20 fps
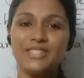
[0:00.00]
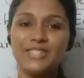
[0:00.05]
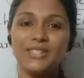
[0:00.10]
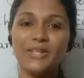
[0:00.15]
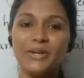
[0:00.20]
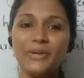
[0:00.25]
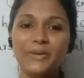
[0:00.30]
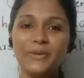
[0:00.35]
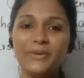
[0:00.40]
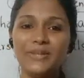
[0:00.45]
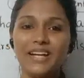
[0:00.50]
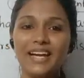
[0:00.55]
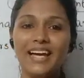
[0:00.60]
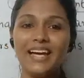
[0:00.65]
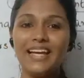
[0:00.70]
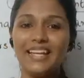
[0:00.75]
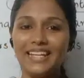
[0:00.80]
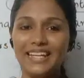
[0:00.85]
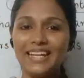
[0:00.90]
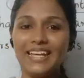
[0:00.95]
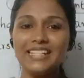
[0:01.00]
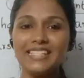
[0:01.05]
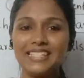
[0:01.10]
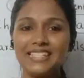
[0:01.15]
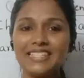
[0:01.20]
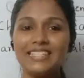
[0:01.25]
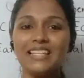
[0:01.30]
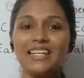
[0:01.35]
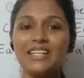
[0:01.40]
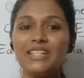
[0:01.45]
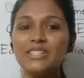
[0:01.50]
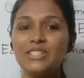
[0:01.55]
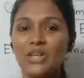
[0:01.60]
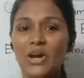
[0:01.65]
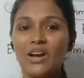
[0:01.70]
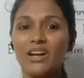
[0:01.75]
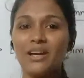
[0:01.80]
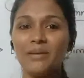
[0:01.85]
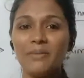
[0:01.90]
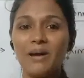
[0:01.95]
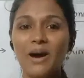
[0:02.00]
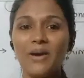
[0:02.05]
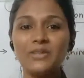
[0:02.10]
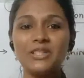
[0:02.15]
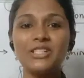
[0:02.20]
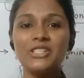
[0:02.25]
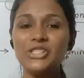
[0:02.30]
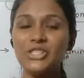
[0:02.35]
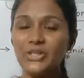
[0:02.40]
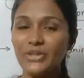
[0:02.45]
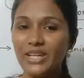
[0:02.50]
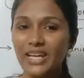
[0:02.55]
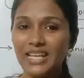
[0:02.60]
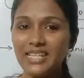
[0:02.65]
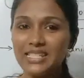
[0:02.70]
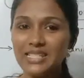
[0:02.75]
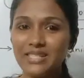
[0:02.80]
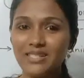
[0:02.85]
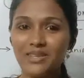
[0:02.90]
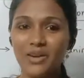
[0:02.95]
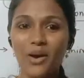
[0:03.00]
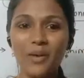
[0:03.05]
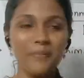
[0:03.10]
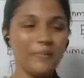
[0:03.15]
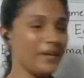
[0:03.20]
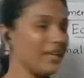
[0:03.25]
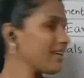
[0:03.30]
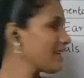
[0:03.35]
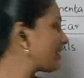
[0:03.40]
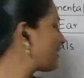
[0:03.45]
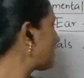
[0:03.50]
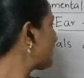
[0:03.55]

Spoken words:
So, let's talk about today's topic,